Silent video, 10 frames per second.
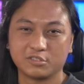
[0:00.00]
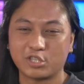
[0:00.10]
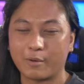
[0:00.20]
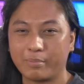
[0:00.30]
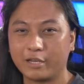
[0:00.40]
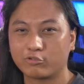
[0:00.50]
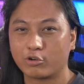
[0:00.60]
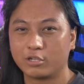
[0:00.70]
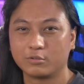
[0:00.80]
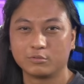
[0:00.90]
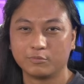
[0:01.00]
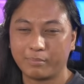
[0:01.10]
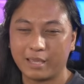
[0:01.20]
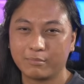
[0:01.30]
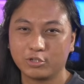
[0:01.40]
just how Patreon
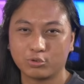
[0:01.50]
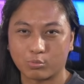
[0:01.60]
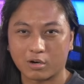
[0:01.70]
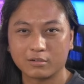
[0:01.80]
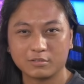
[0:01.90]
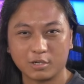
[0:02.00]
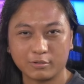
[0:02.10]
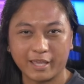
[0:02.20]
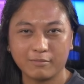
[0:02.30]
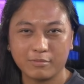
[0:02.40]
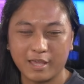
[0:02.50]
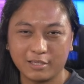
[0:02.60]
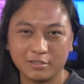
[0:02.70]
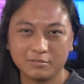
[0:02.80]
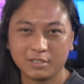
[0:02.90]
payments work, okay?
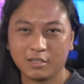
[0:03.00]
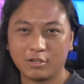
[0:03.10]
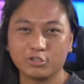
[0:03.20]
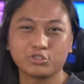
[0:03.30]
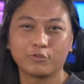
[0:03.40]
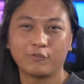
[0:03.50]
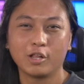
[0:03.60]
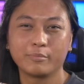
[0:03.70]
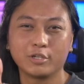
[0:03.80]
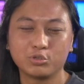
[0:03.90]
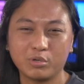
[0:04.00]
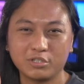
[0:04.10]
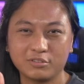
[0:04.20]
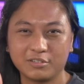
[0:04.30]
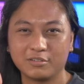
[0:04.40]
Thank you. Also, follow me on
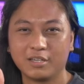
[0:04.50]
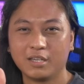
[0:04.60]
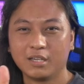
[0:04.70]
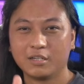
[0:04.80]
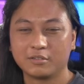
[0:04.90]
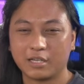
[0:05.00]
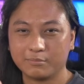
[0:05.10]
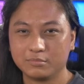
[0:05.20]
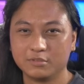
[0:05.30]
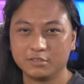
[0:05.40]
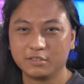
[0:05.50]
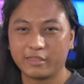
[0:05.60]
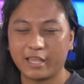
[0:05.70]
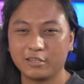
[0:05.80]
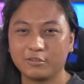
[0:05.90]
Twitch too.
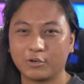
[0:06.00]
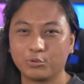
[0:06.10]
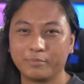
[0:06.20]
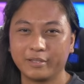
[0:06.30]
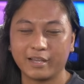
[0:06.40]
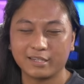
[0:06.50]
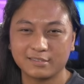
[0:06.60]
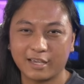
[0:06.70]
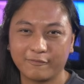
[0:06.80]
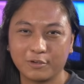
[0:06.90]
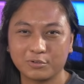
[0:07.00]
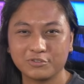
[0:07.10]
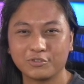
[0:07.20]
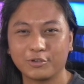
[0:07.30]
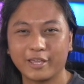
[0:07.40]
Thank you. It would be nice to have
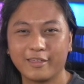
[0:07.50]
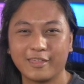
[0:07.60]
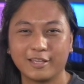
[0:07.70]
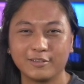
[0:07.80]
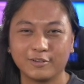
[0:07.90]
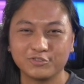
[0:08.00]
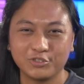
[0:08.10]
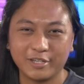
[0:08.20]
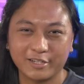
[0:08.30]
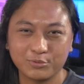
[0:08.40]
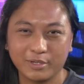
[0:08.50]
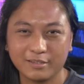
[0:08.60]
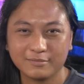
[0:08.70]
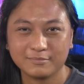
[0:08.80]
yours. Okay, thank you. I'll see you next week.